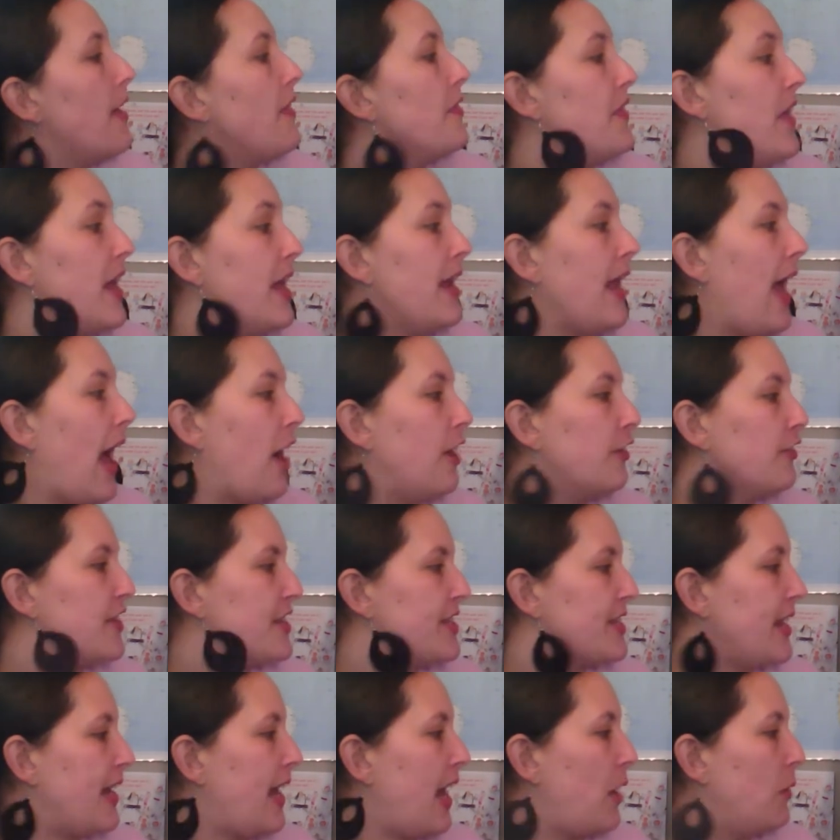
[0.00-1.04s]
Then
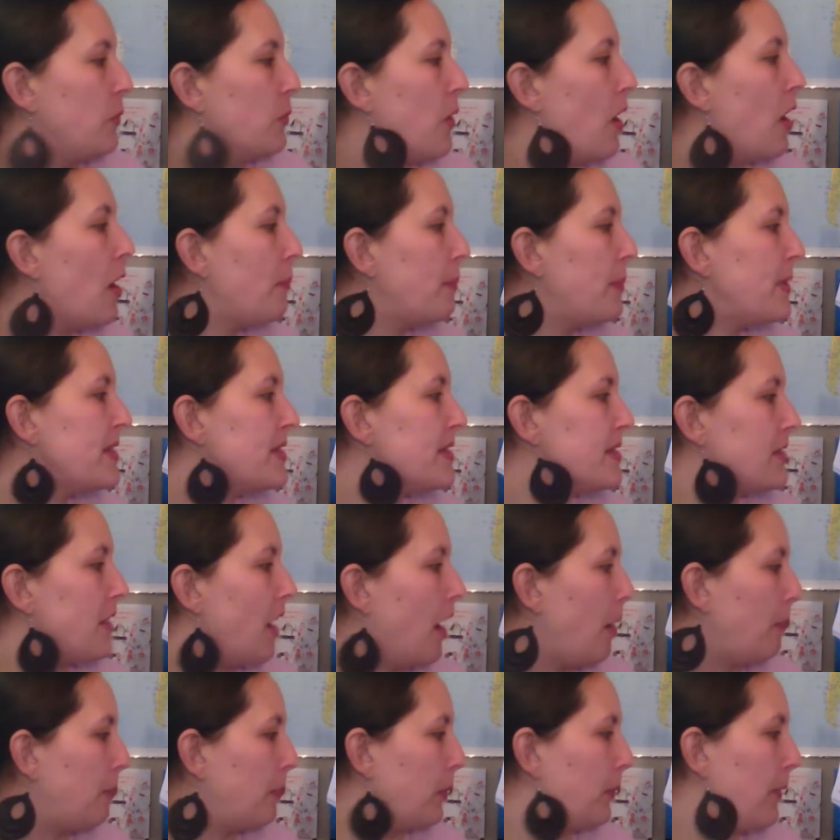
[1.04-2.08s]
Alvis and I romp and
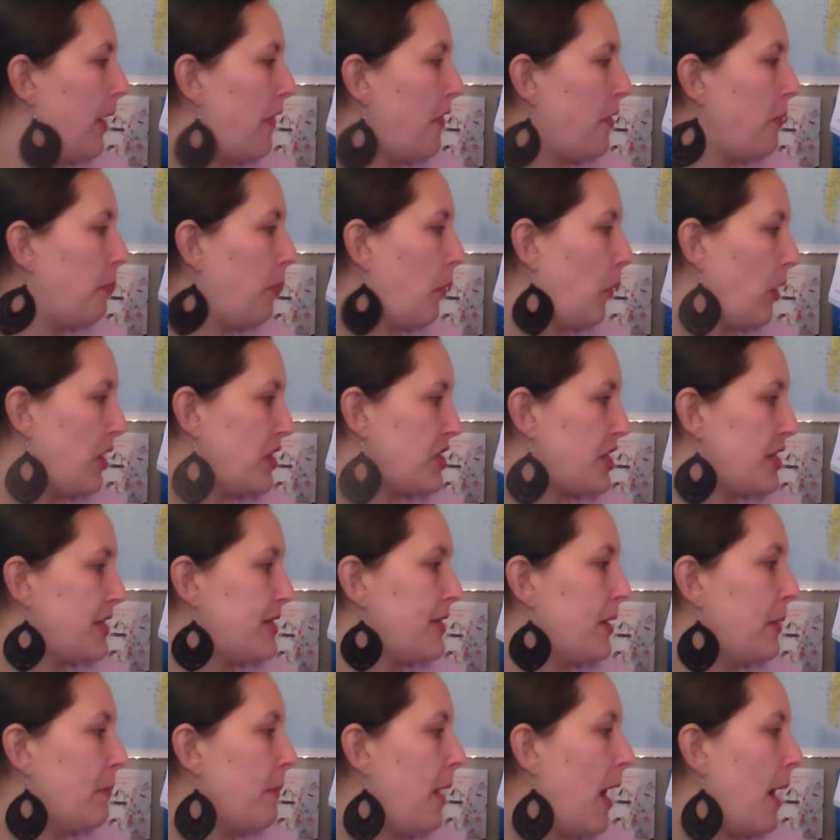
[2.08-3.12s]
stomp around the porch
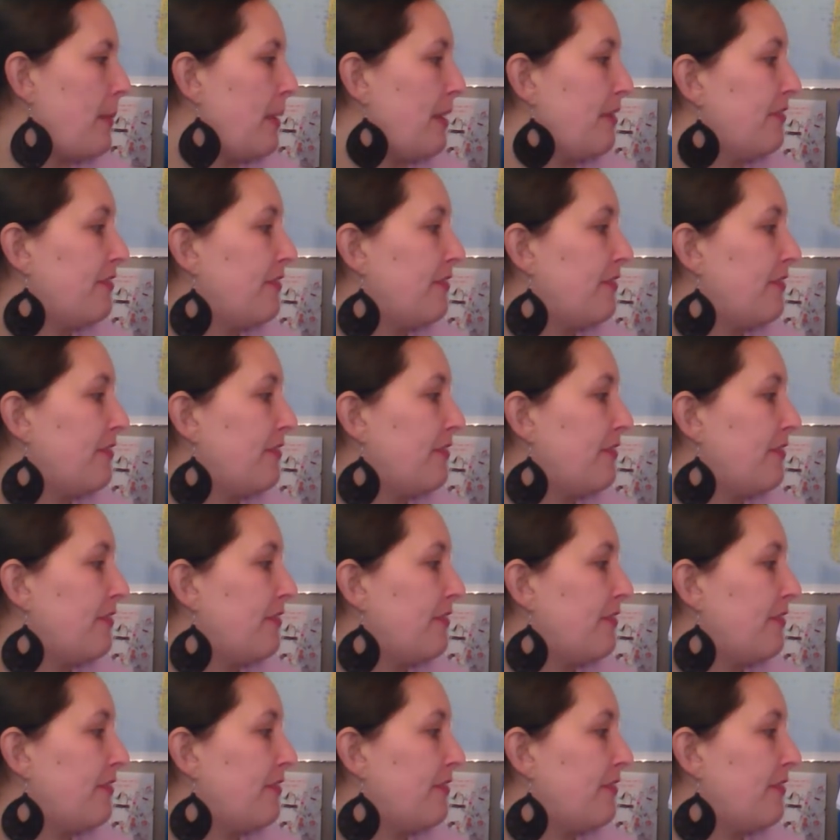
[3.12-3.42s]
until Mama